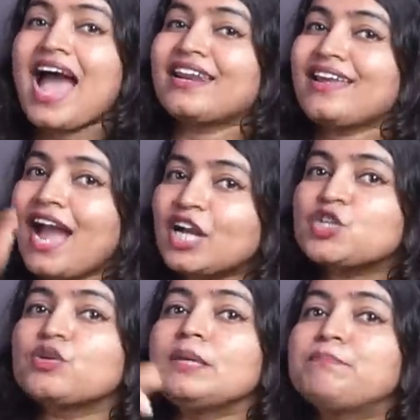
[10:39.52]
and
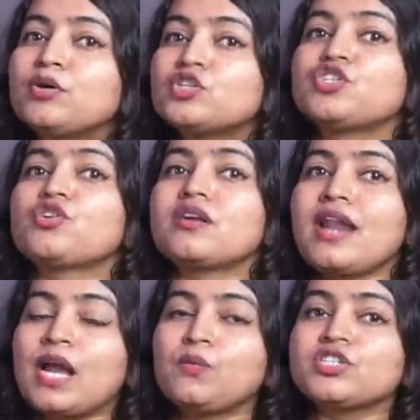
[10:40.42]
actually put your
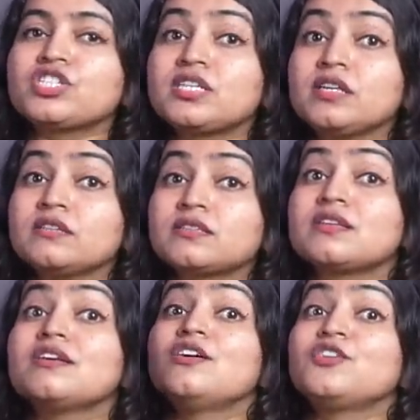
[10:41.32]
language skills
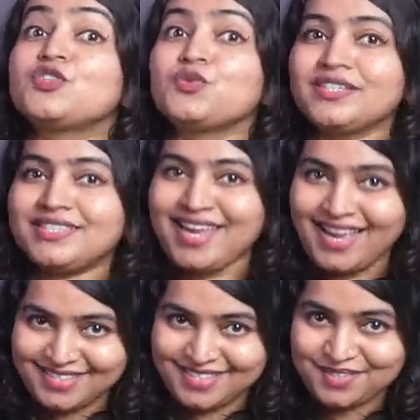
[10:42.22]
to the
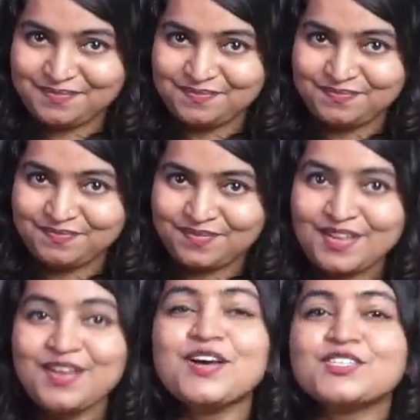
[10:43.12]
test.
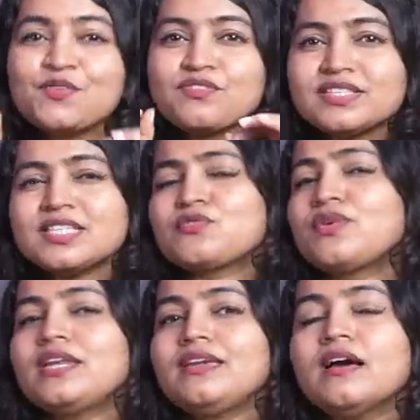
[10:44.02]
So this is
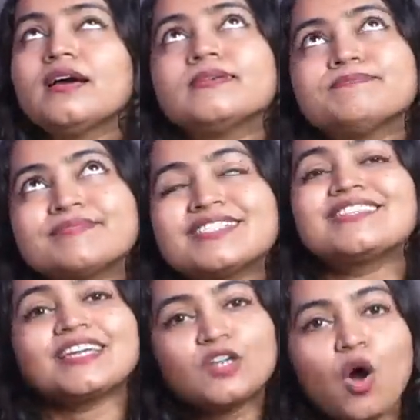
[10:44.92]
really um, a
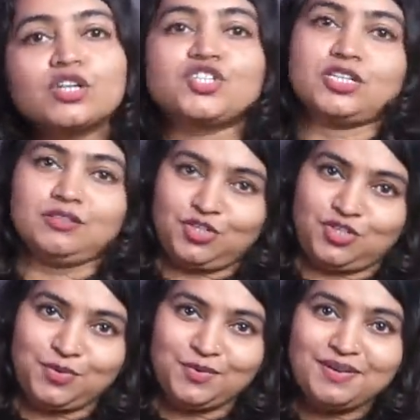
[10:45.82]
psychological
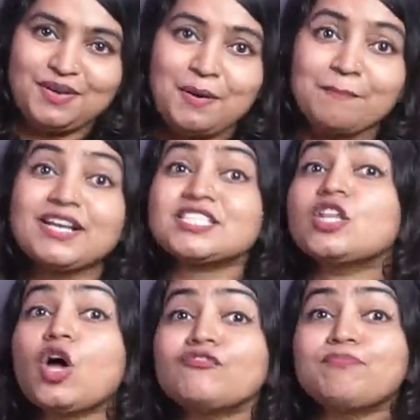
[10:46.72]
issue because a
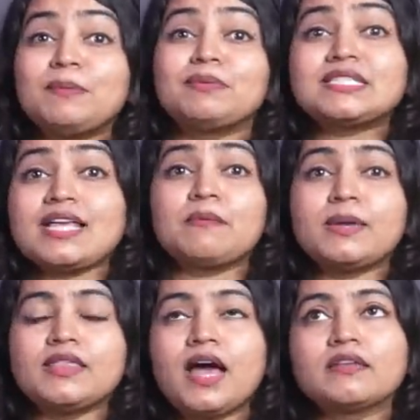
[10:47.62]
lot of people tell
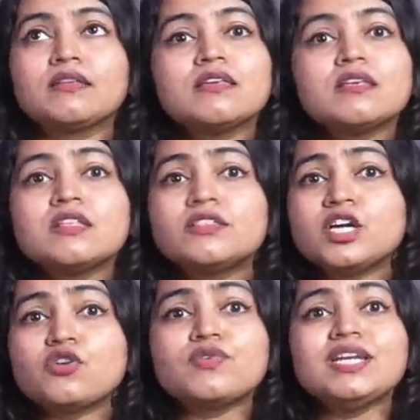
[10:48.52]
me that they
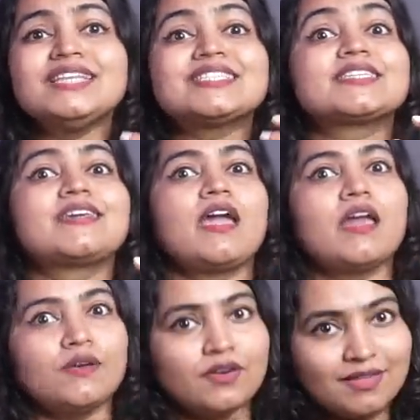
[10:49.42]
are really
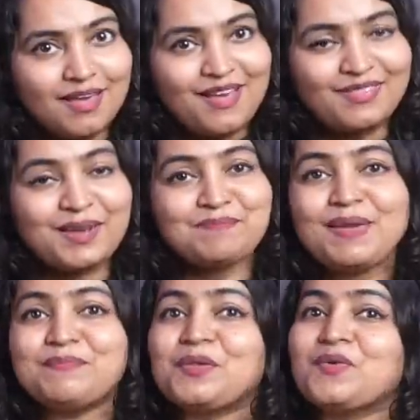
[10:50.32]
scared that
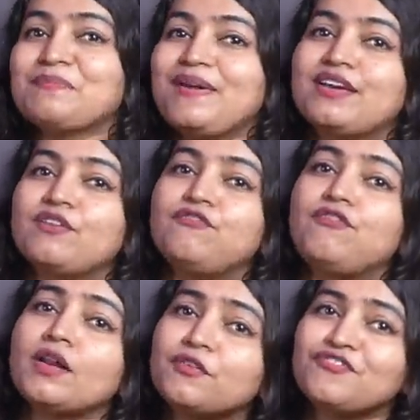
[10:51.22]
people will make
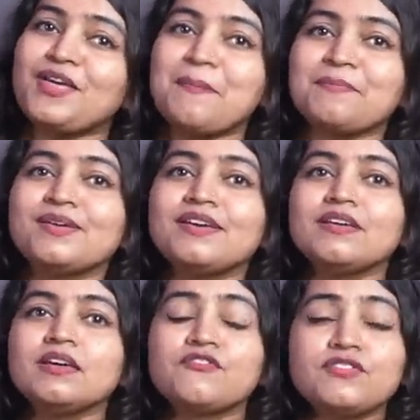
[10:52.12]
fun of them
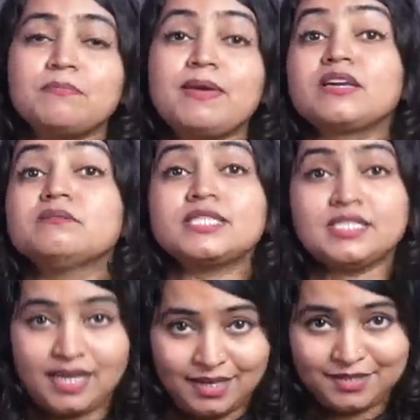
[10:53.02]
if they make a
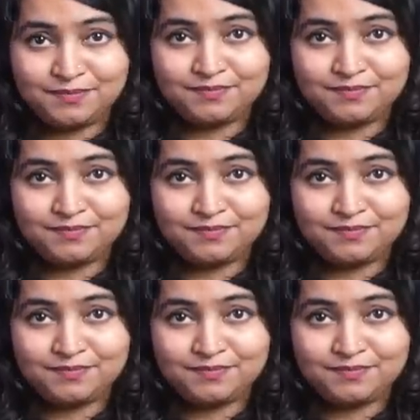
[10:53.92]
mistake.